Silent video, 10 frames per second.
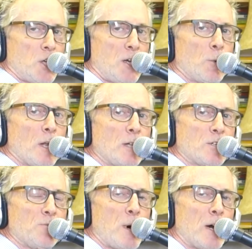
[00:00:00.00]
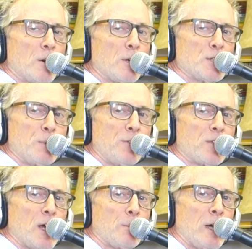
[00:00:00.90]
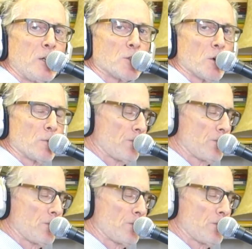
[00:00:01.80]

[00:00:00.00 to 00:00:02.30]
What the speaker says: relative minor is B flat major.